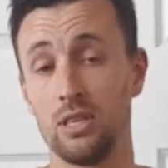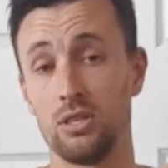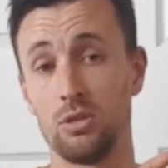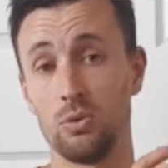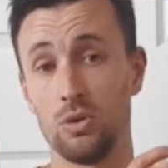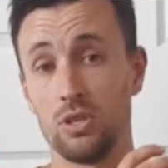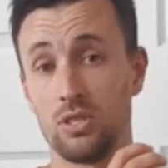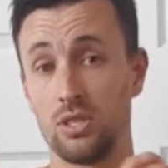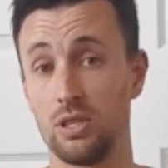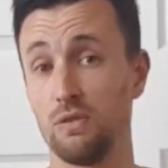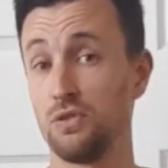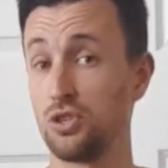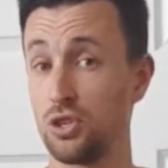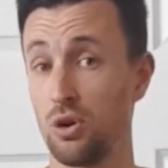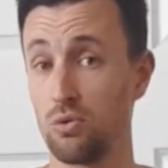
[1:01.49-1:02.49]
to a stiff
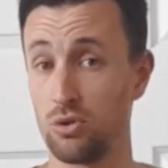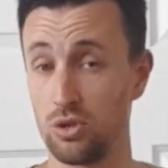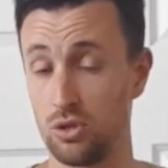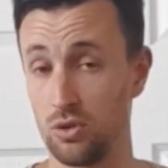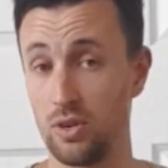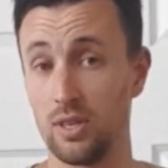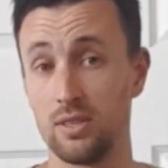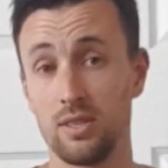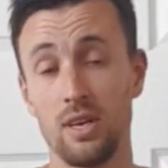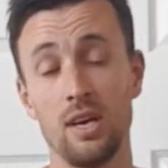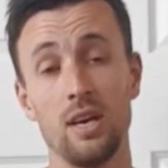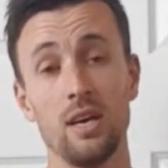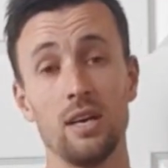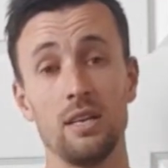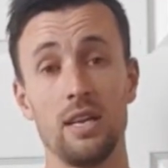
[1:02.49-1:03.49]
shoulder joint.
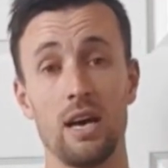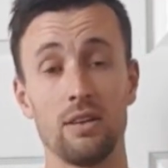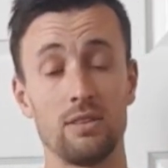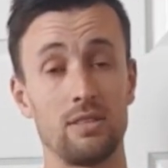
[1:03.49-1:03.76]
Now it's